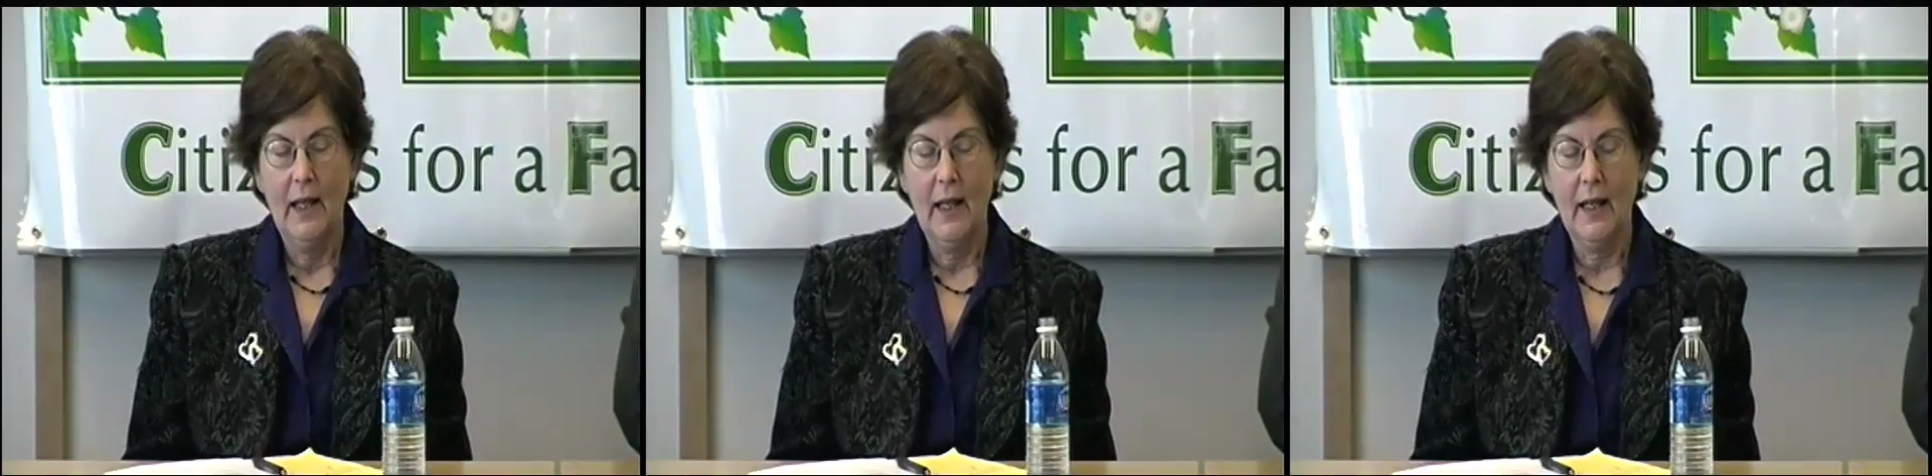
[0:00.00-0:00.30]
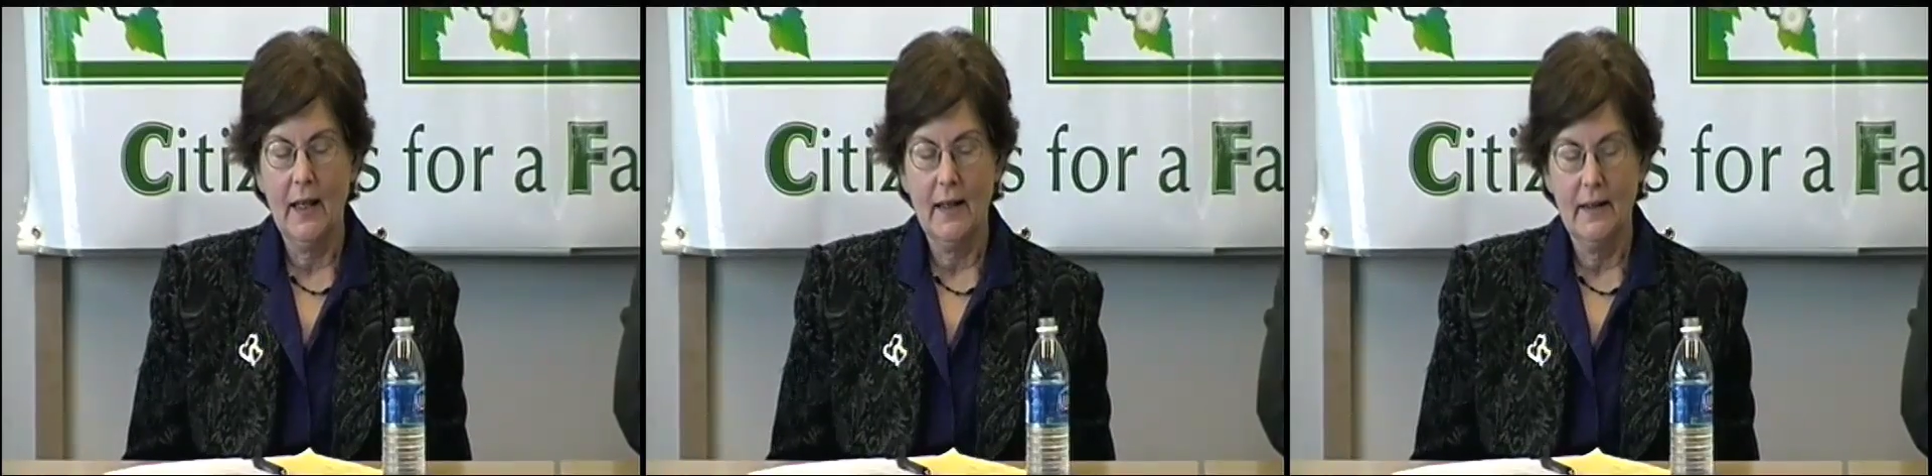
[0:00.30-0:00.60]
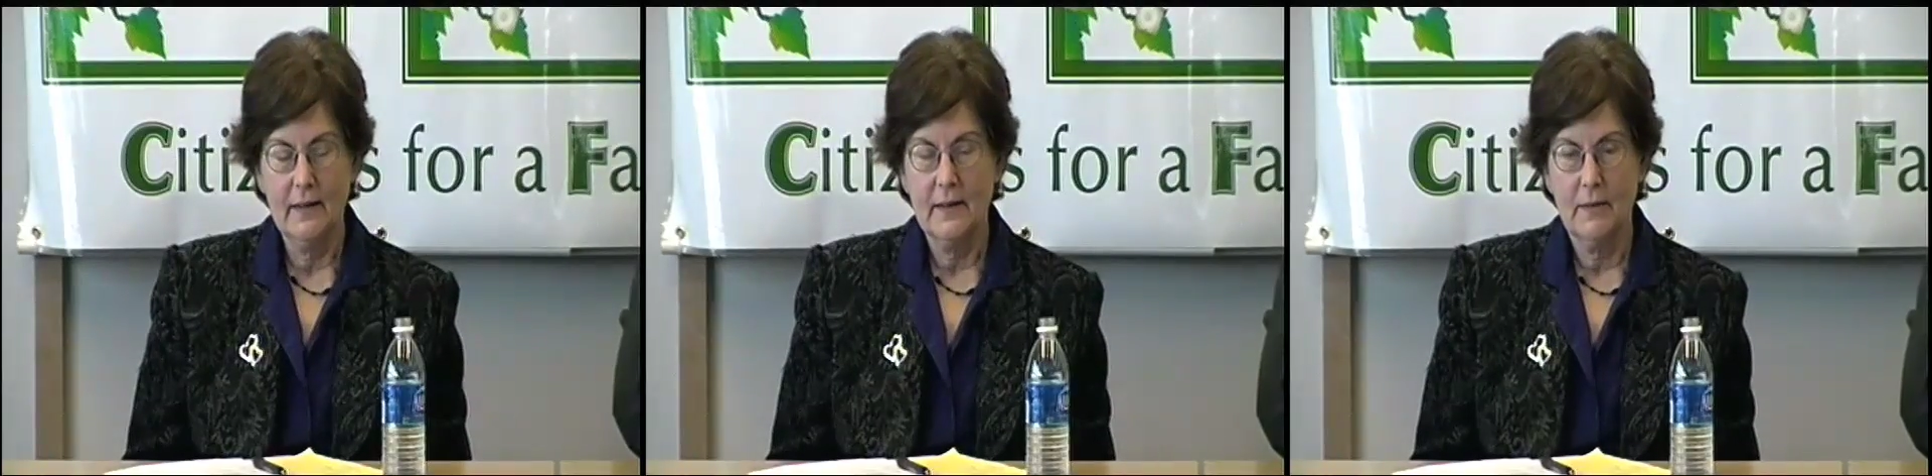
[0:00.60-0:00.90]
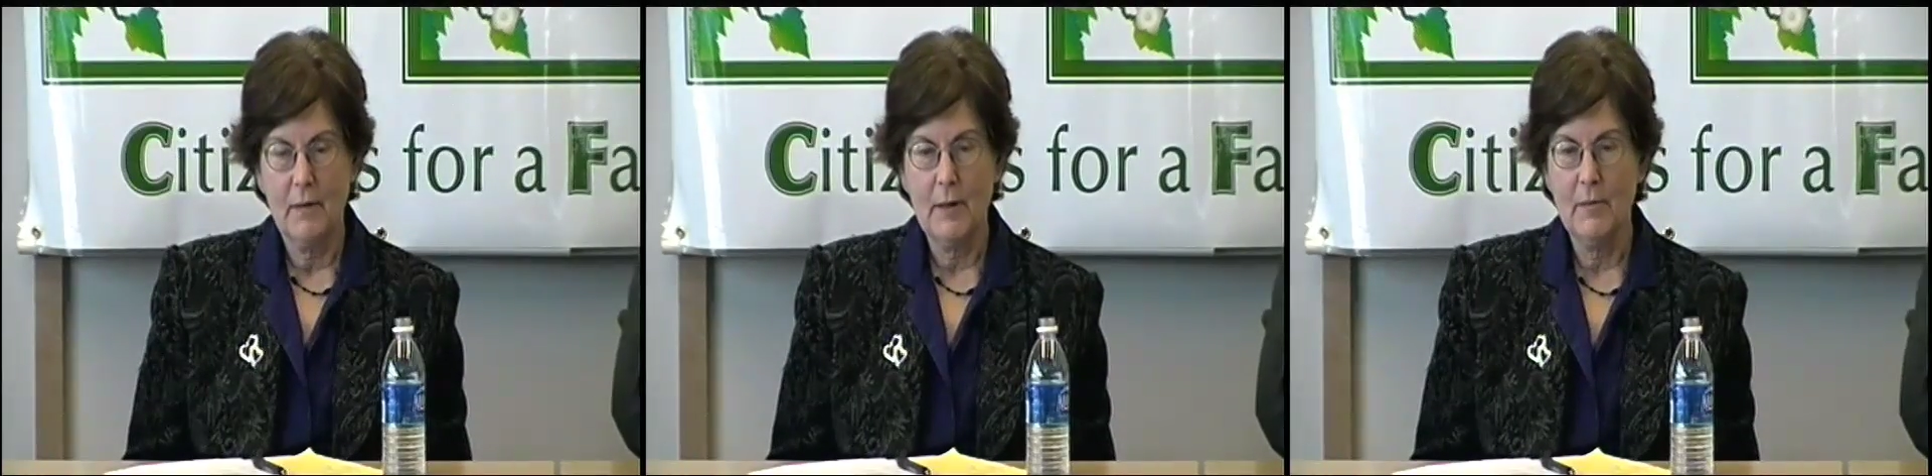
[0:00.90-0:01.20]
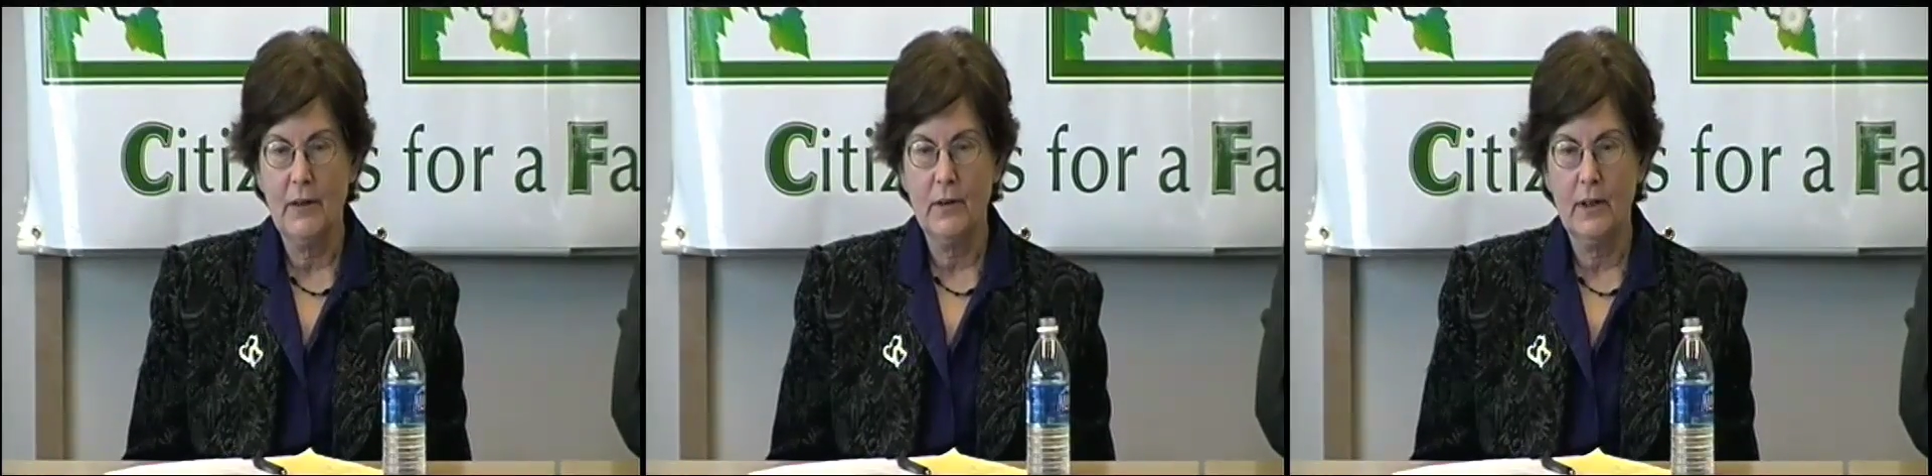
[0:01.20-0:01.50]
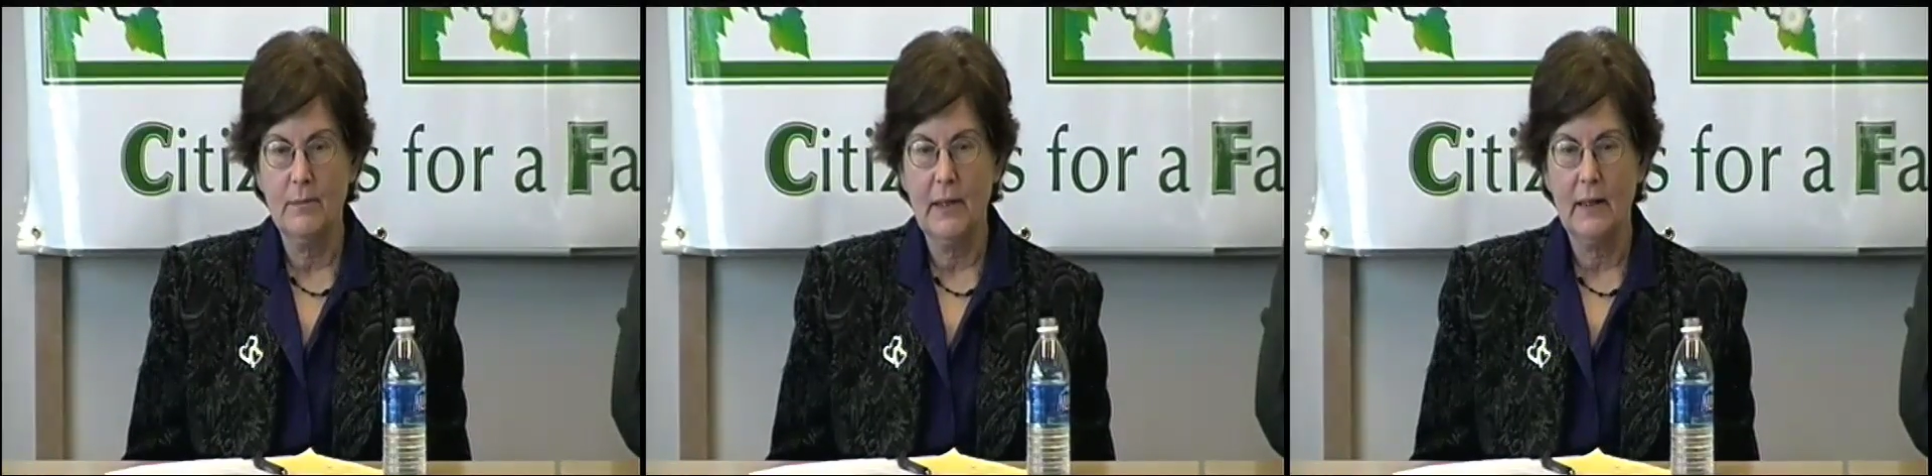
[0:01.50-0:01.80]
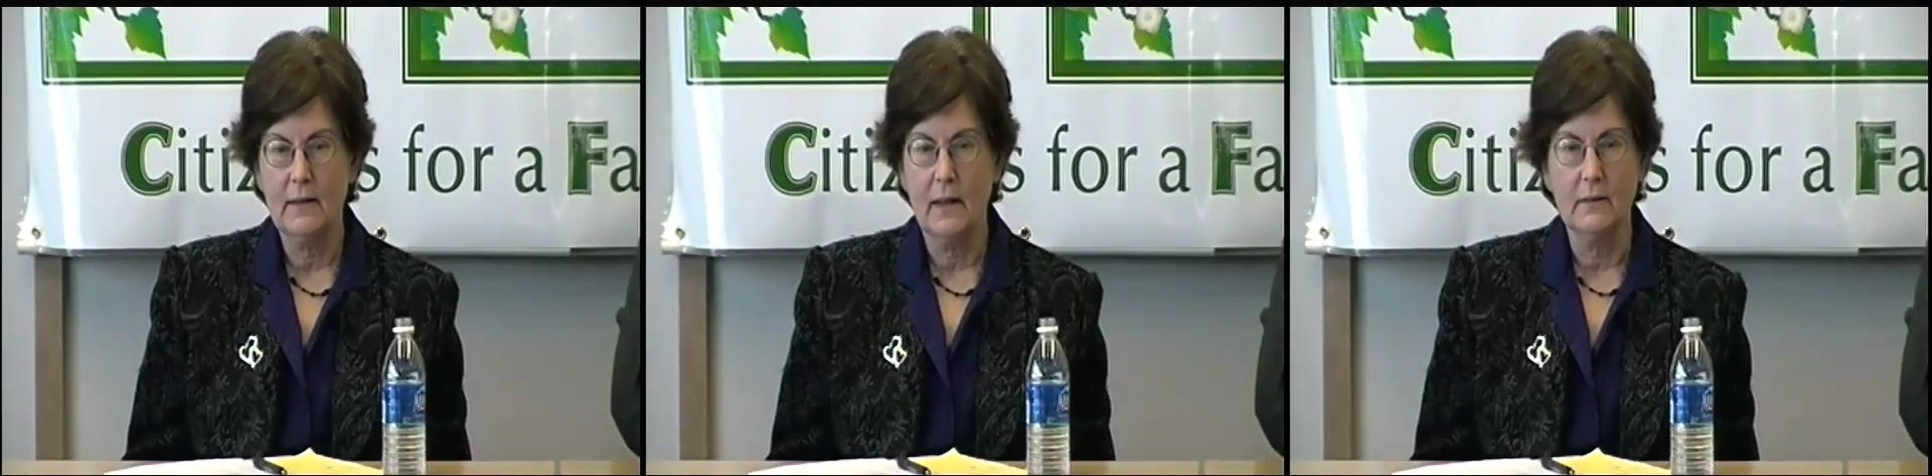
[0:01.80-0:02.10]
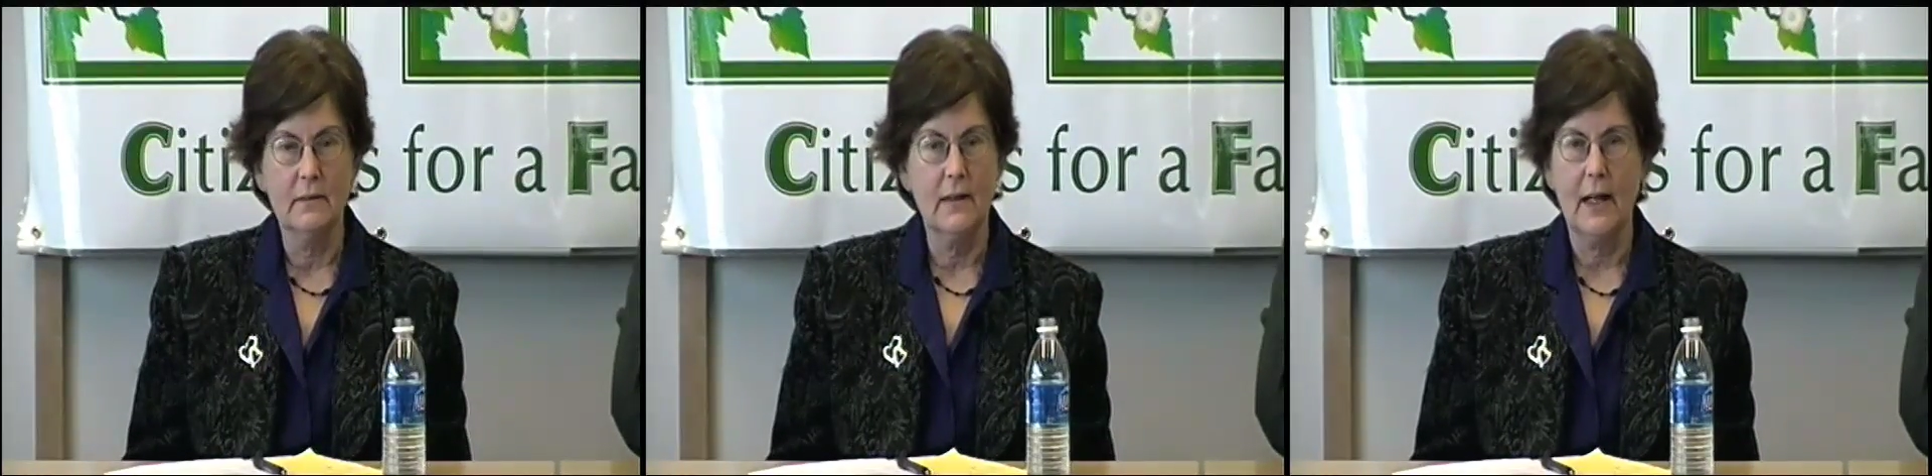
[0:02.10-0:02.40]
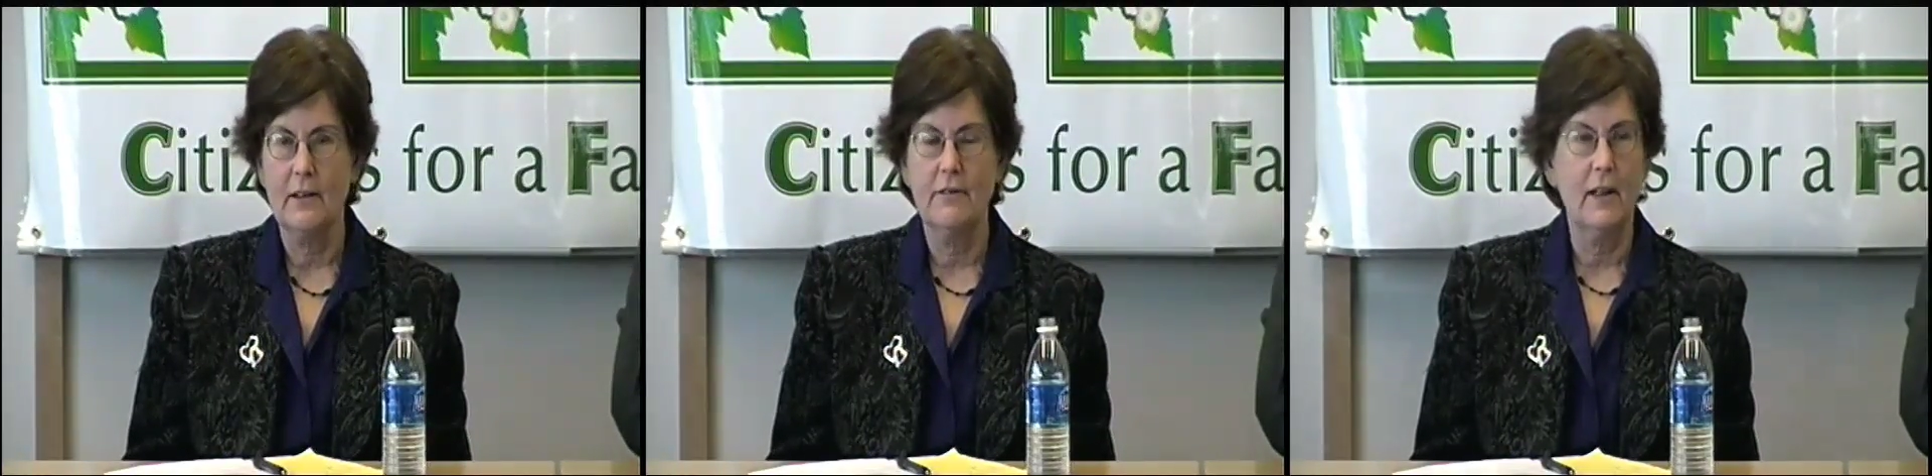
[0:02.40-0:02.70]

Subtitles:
And my mother had been a lot of